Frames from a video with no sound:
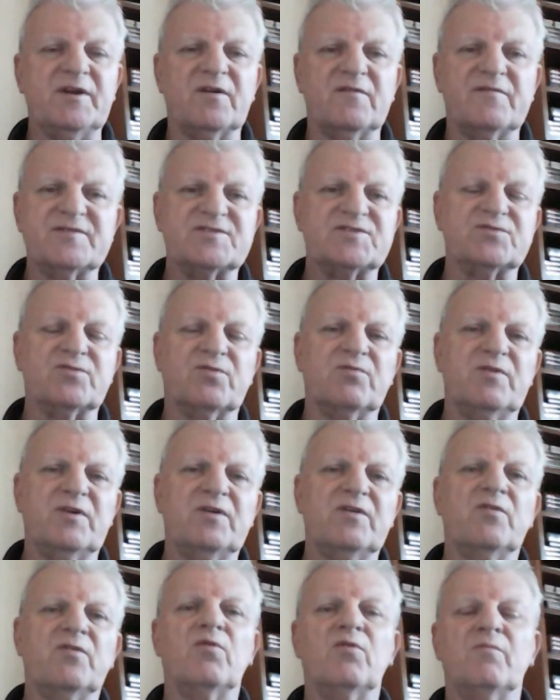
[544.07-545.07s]
of a
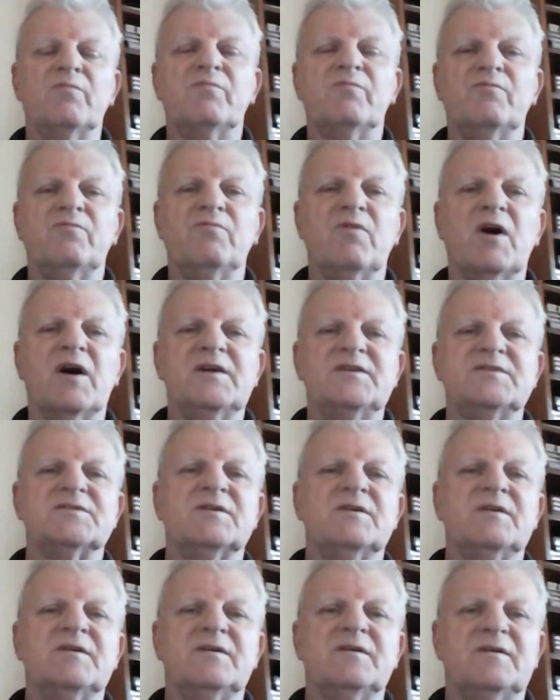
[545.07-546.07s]
story or write
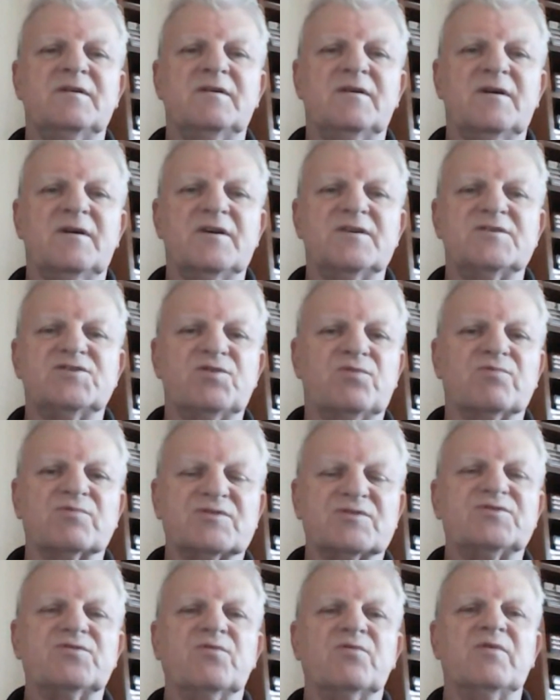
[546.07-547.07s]
a short
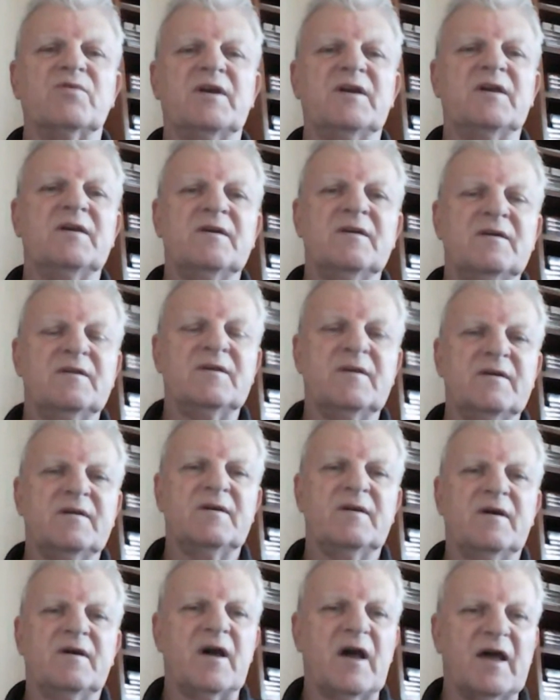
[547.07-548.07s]
story,
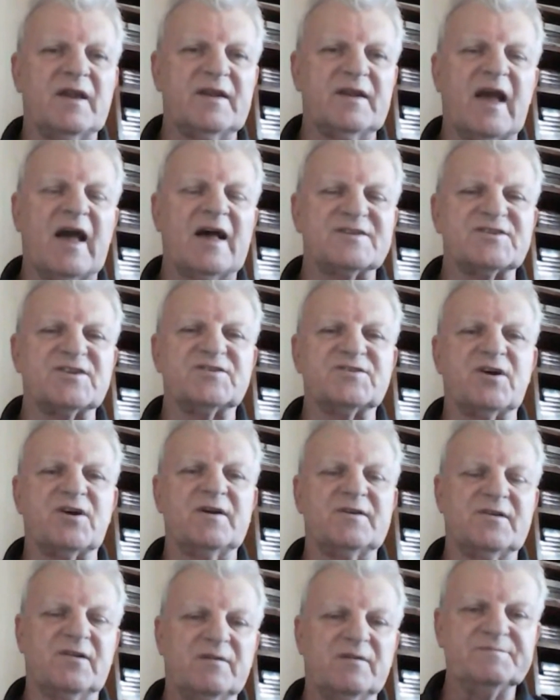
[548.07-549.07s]
and it has a
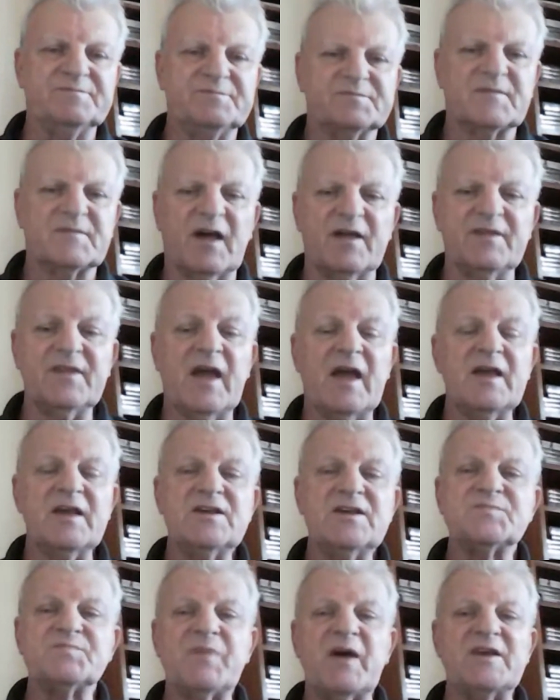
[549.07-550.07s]
title. And that
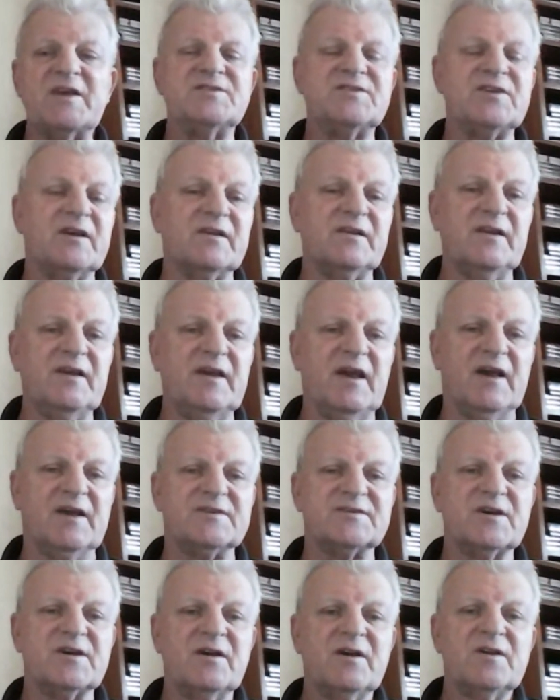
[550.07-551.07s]
is basically
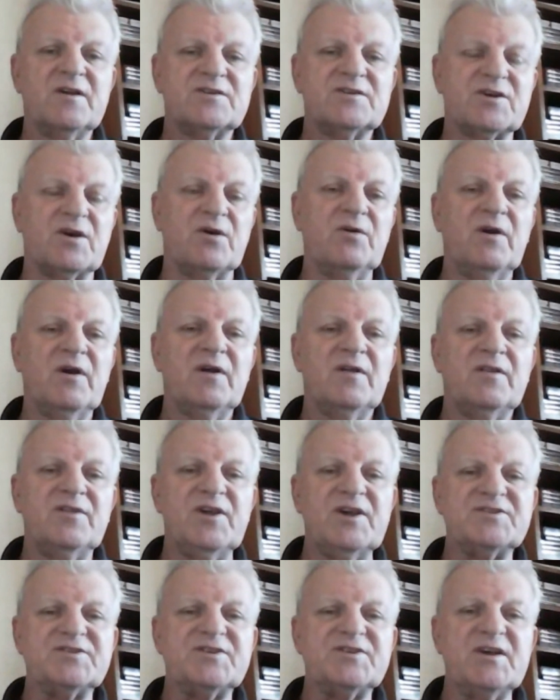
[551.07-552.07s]
it. So
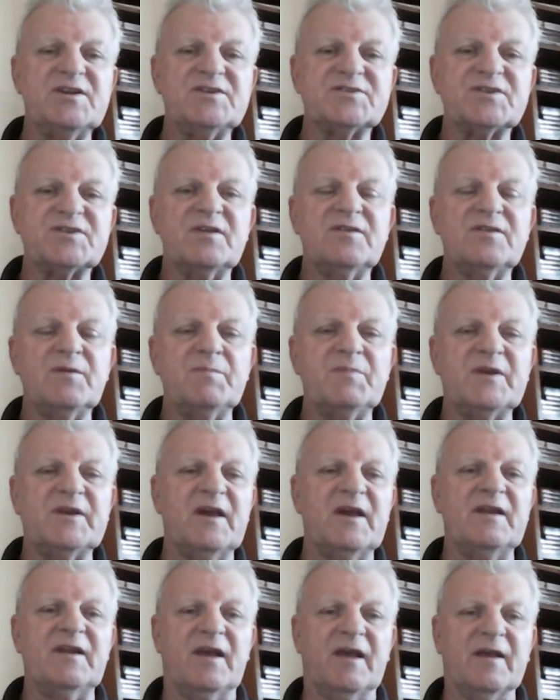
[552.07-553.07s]
this is the
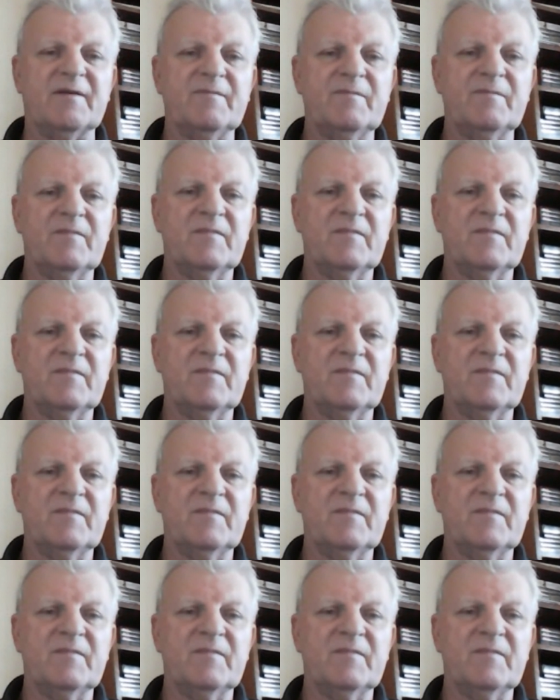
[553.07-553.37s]
beginning